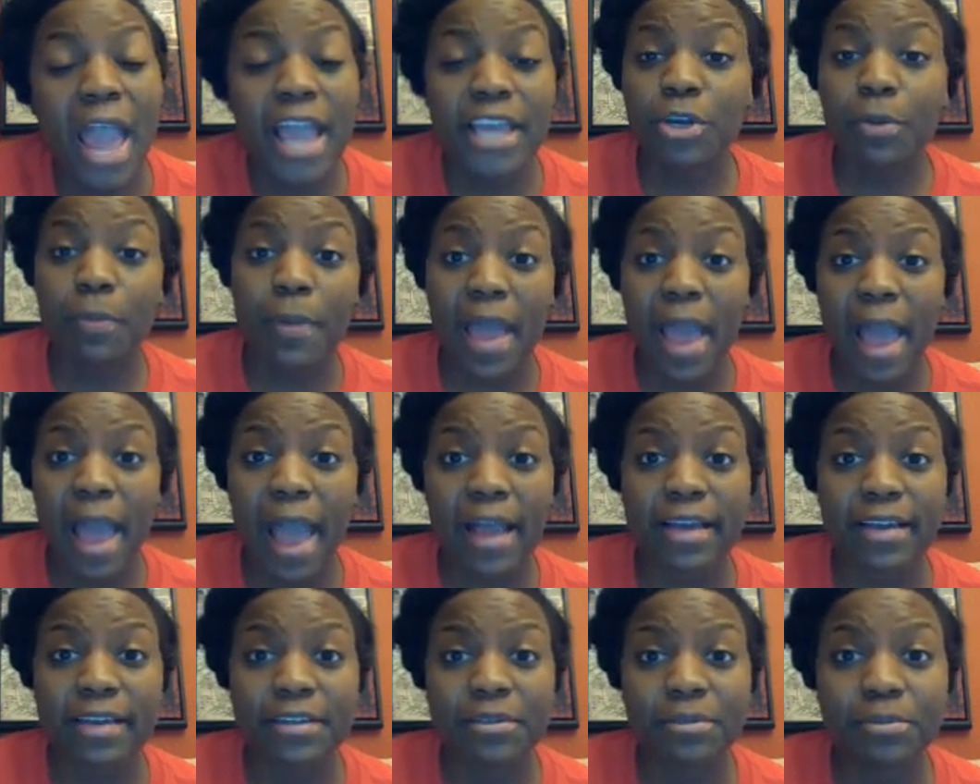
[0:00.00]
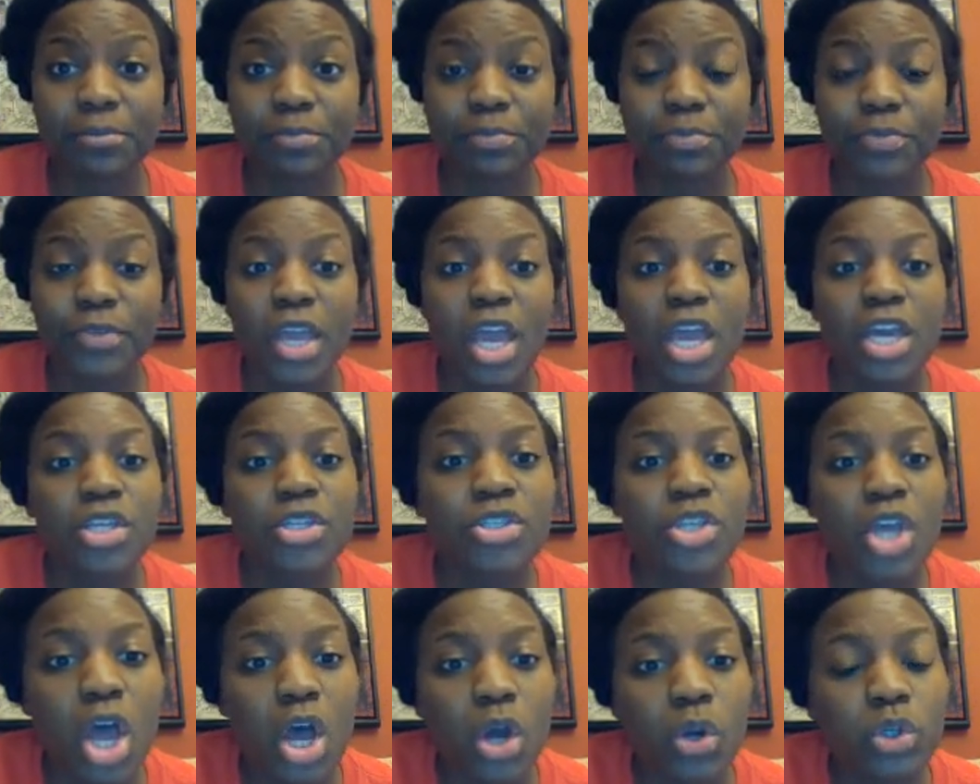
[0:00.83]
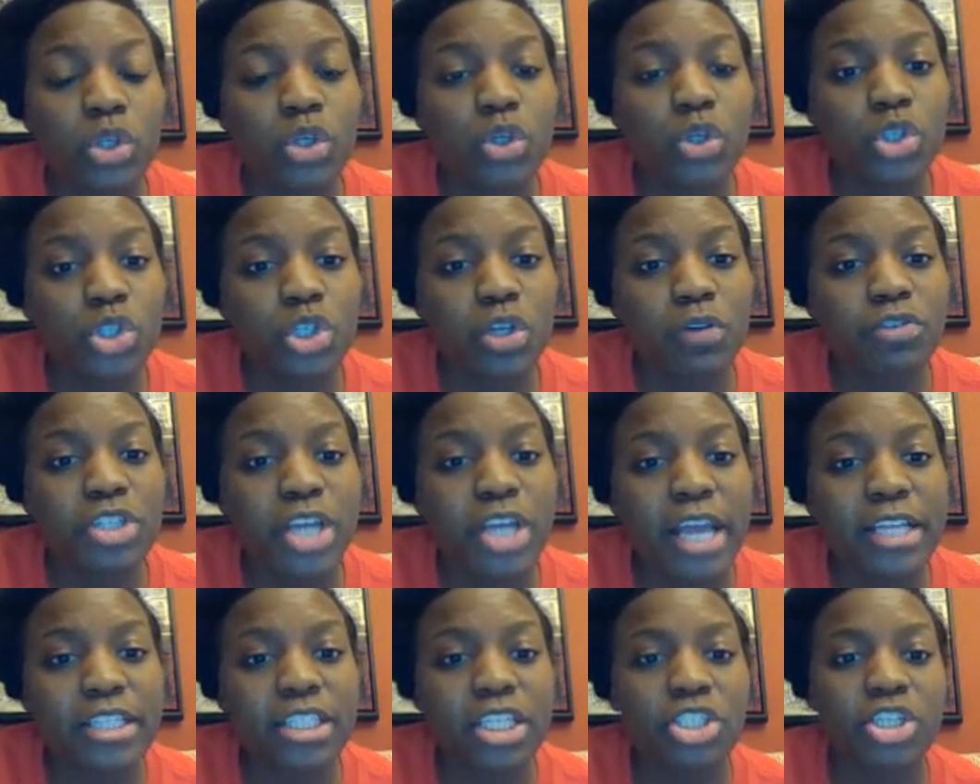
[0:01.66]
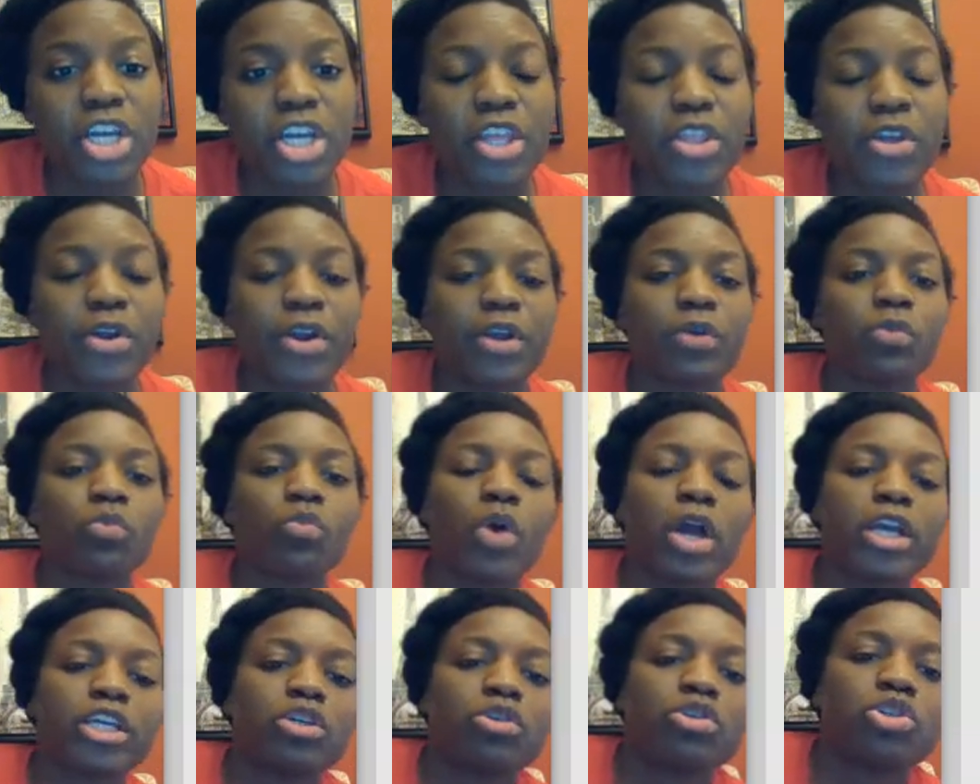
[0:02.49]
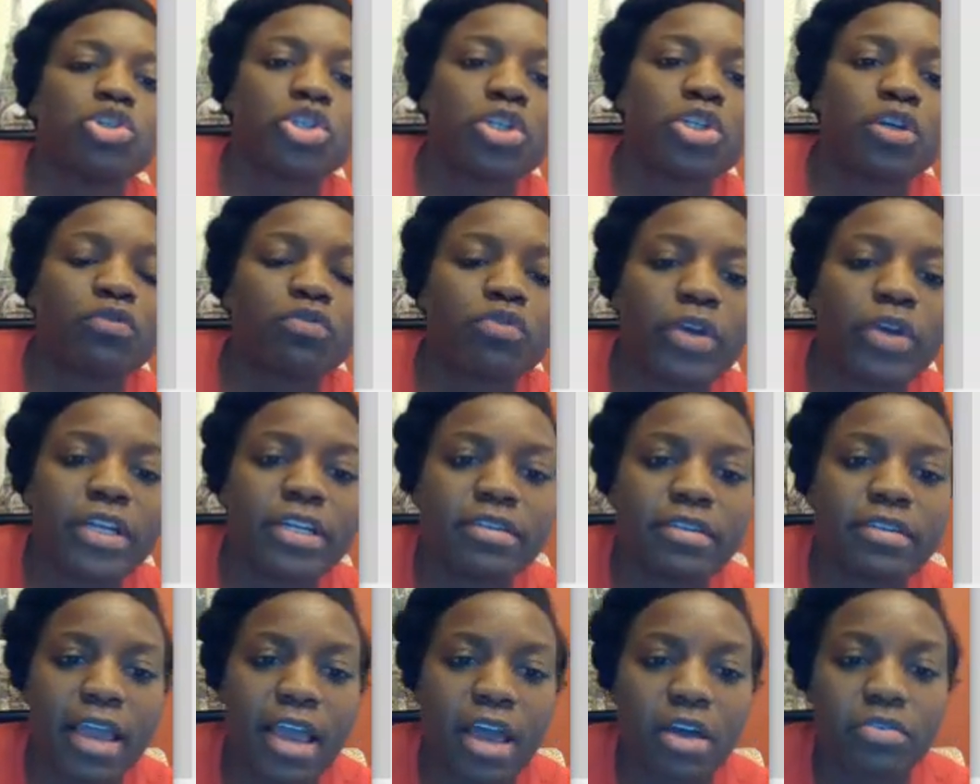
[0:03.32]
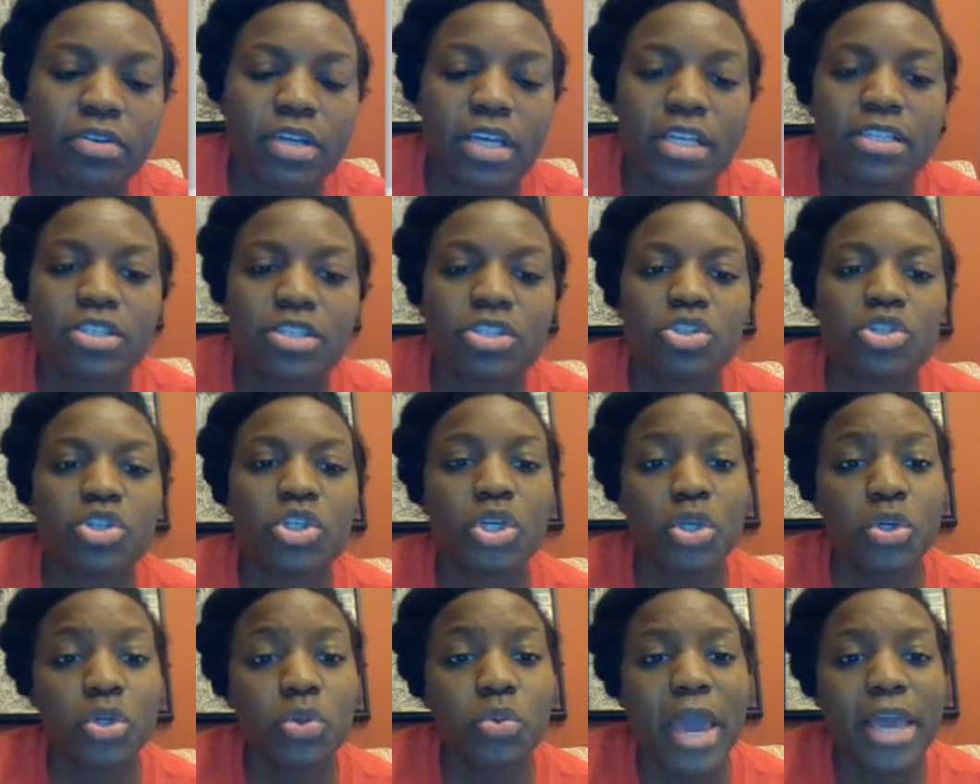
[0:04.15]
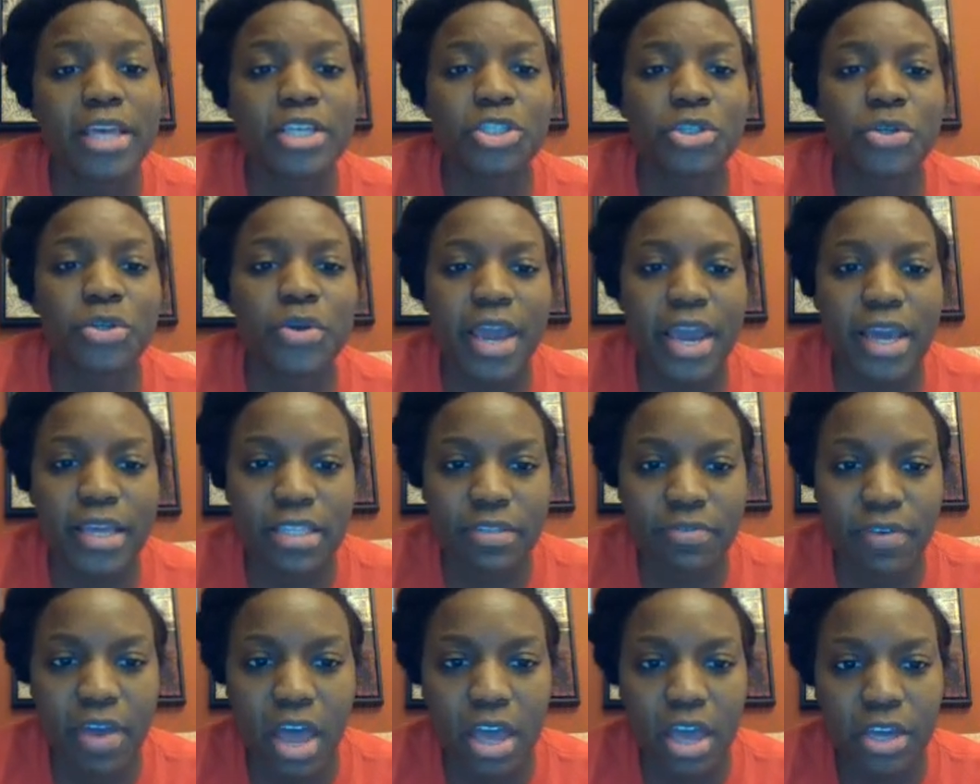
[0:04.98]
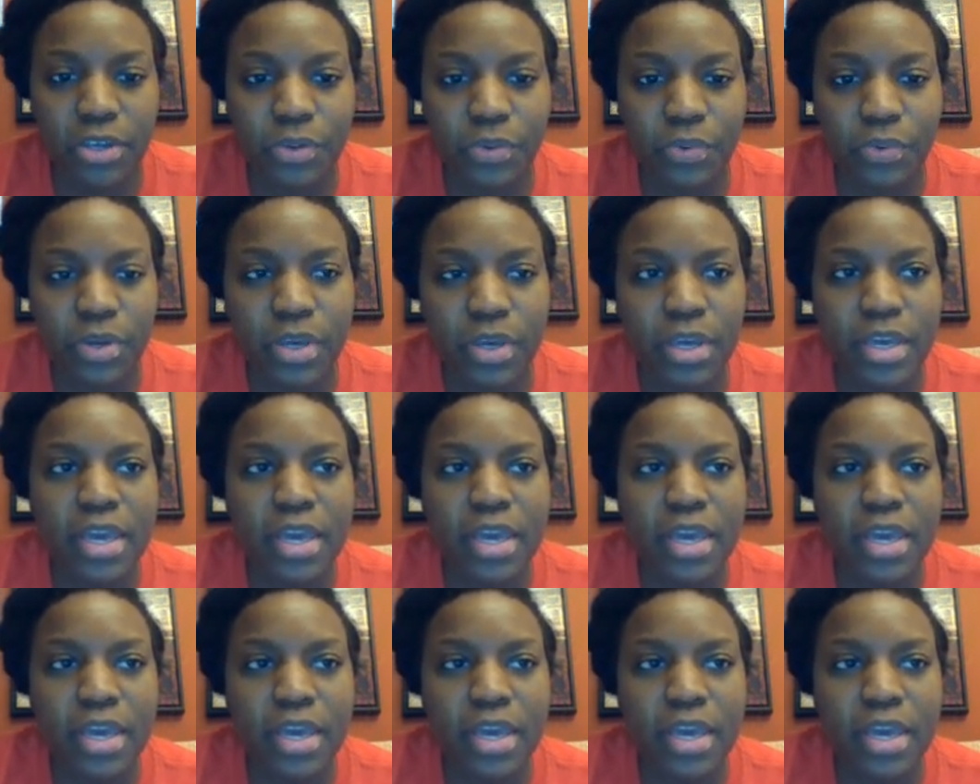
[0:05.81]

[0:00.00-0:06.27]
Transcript: And you're back. So you should have checked each other, and what you should have written down is 2 as your X value